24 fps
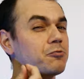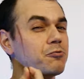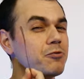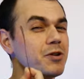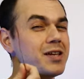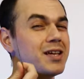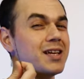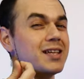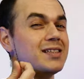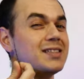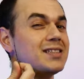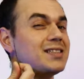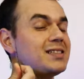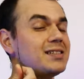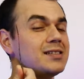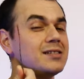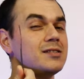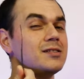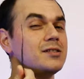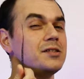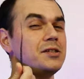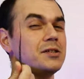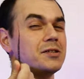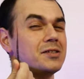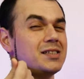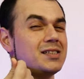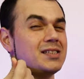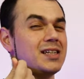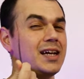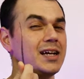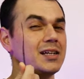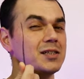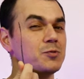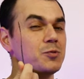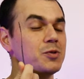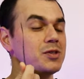reconsider your
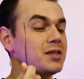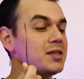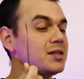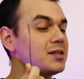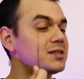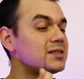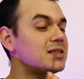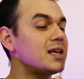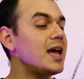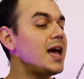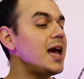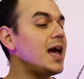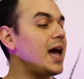stance with this